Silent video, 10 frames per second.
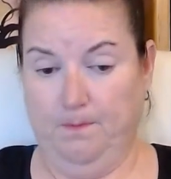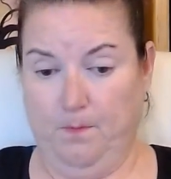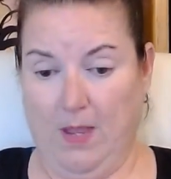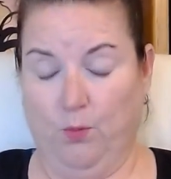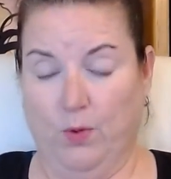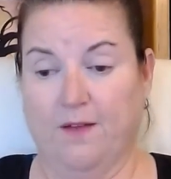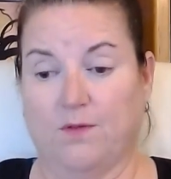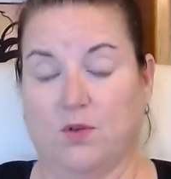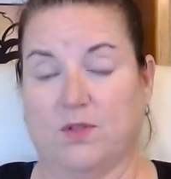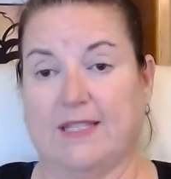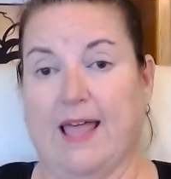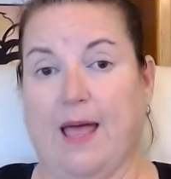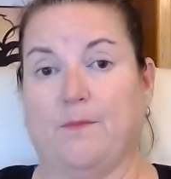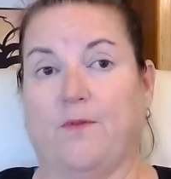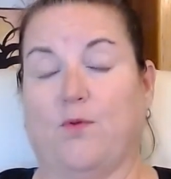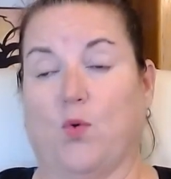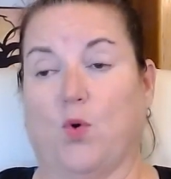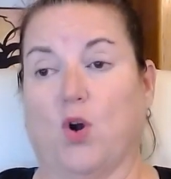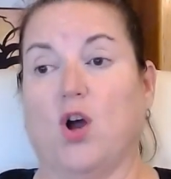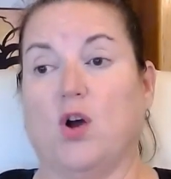and we have used them
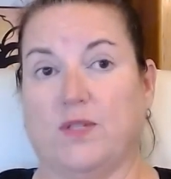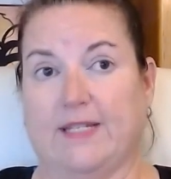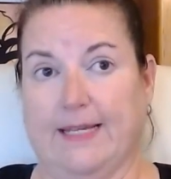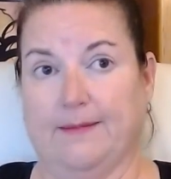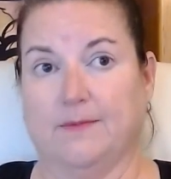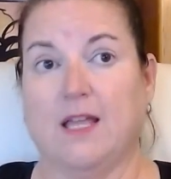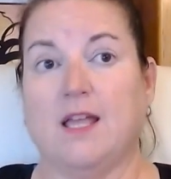for hosting.